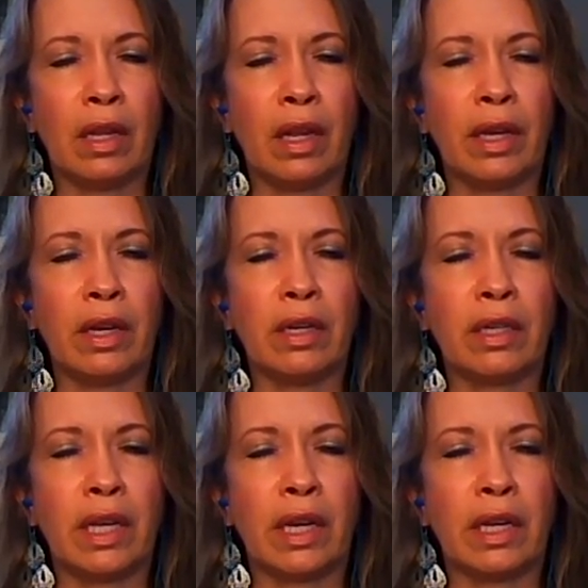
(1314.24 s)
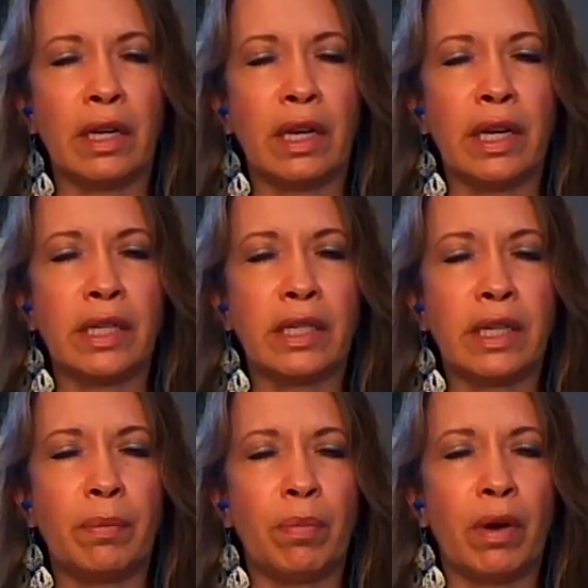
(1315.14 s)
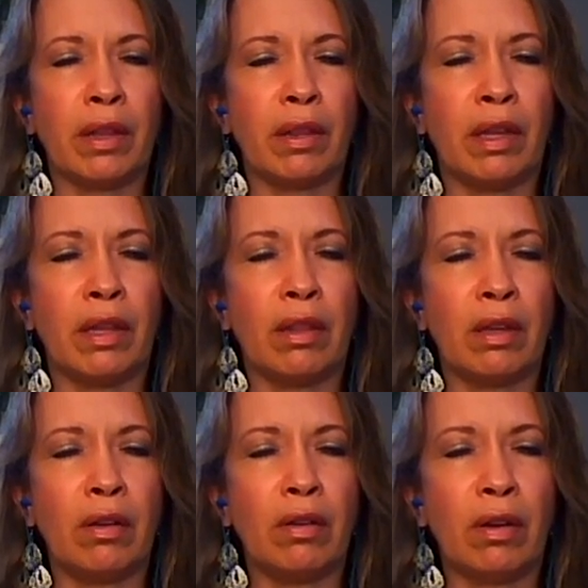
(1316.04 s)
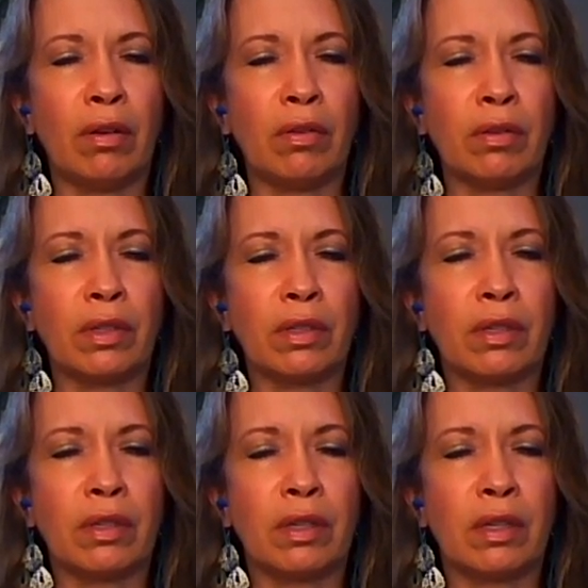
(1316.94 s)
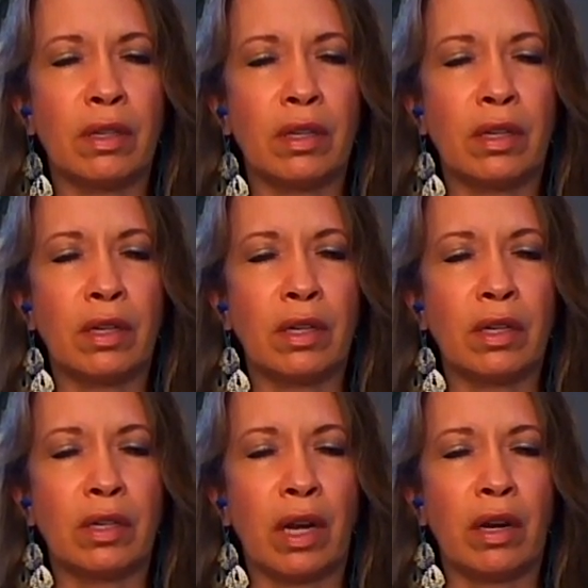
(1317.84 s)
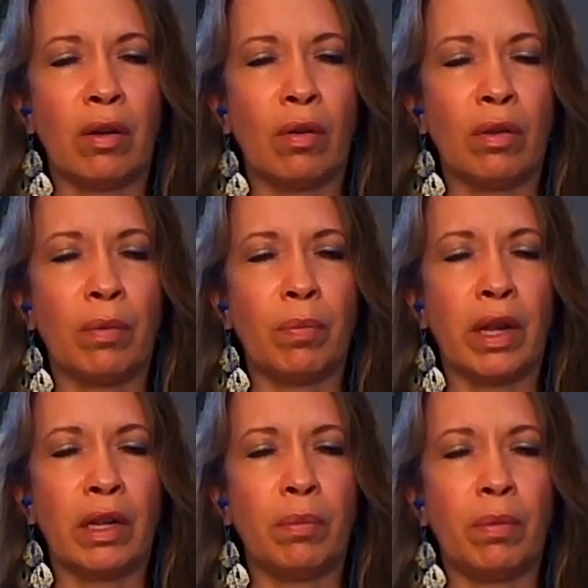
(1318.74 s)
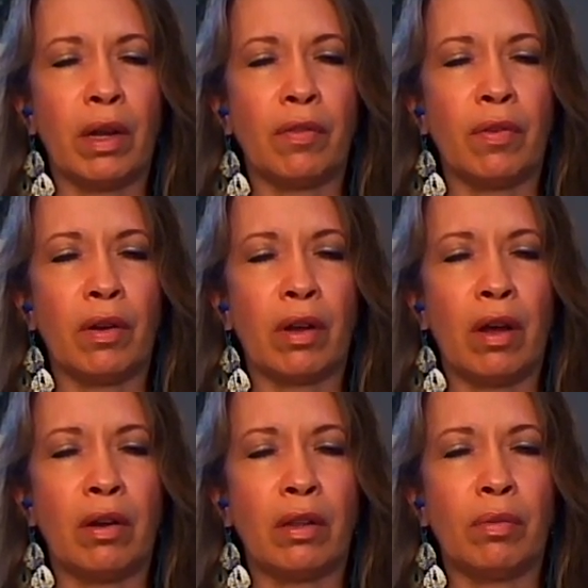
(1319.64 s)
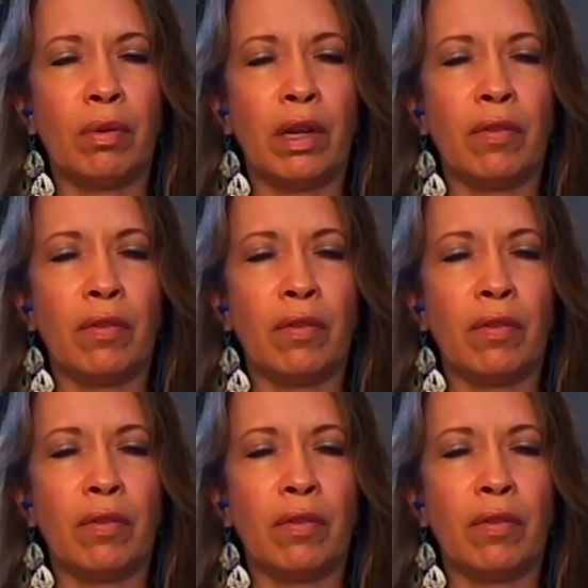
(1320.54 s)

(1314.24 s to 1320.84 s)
Like you to take a nice deep breath in through your nose. Try to hold a belly breath for a count of 3